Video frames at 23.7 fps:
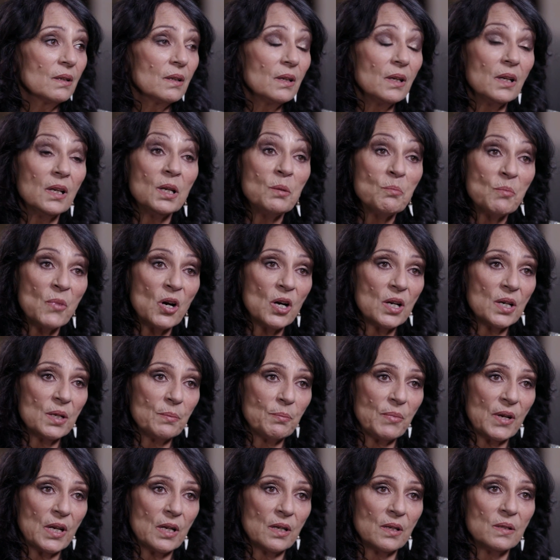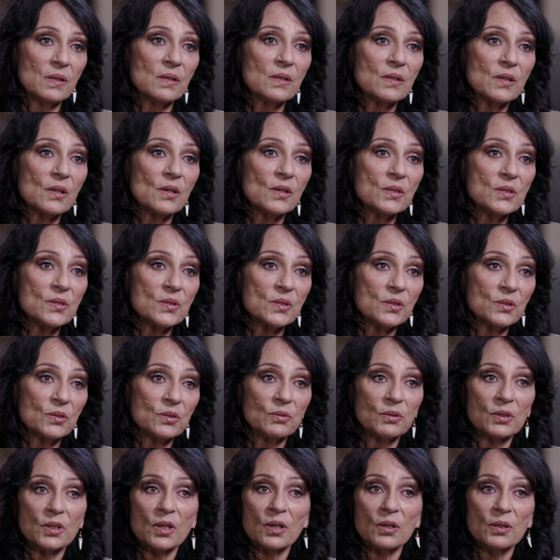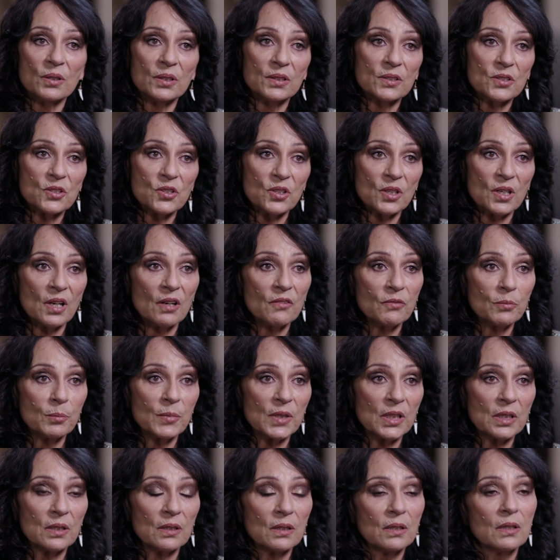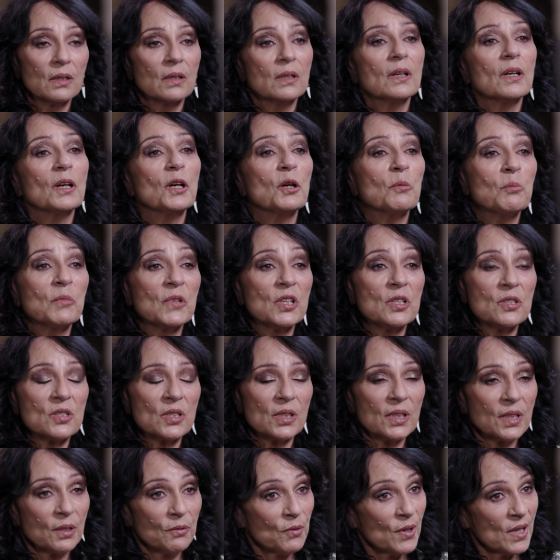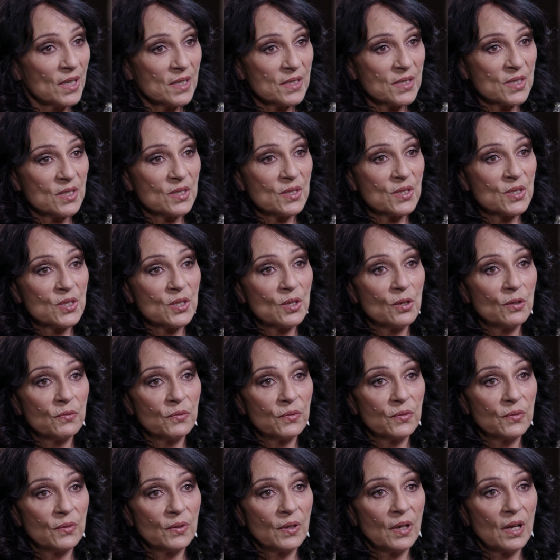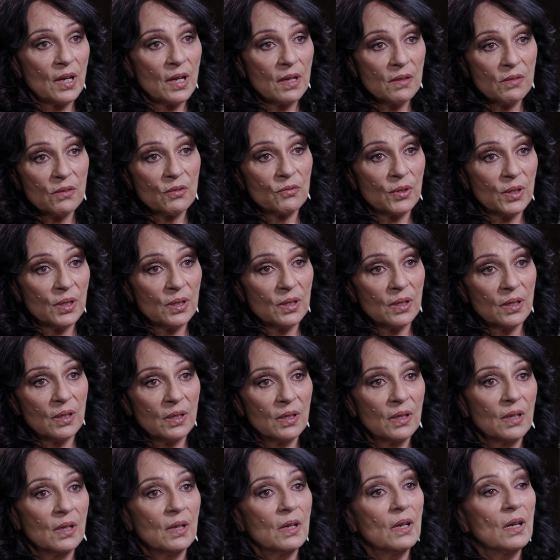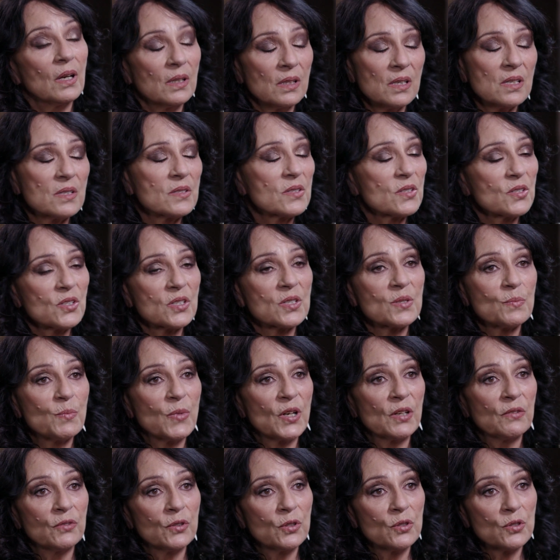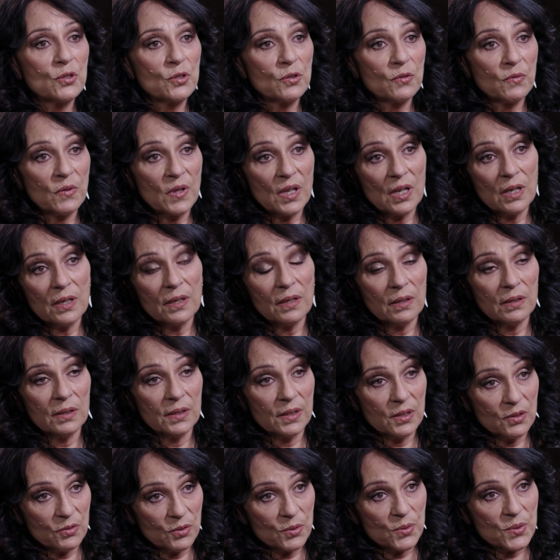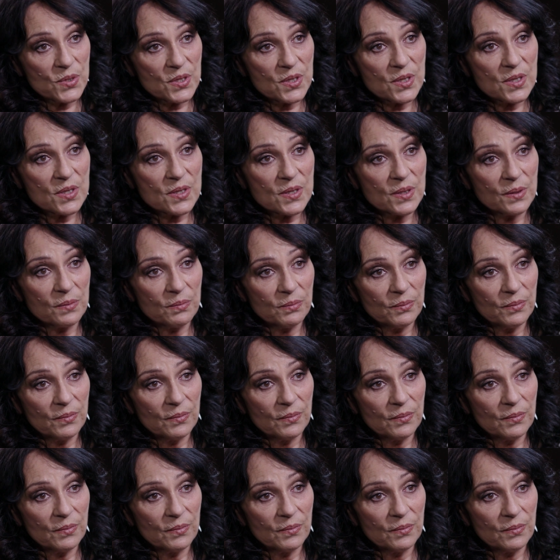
any minor party that goes into a coalition government immediately renders itself at threat, and that's just by virtue of that electoral system.